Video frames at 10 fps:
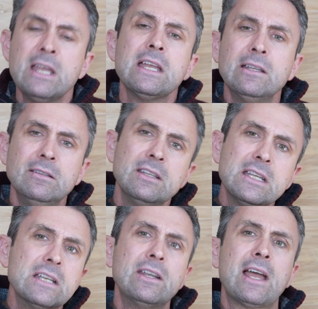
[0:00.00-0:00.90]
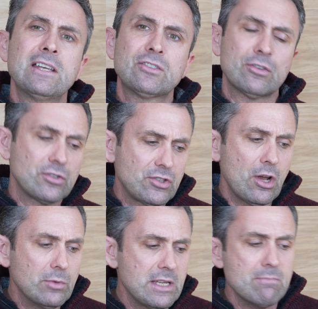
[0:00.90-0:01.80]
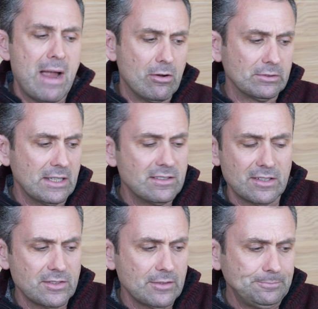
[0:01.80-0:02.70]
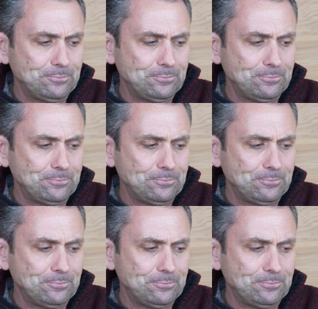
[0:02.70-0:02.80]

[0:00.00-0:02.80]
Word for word: in the nicer Sony mount lenses.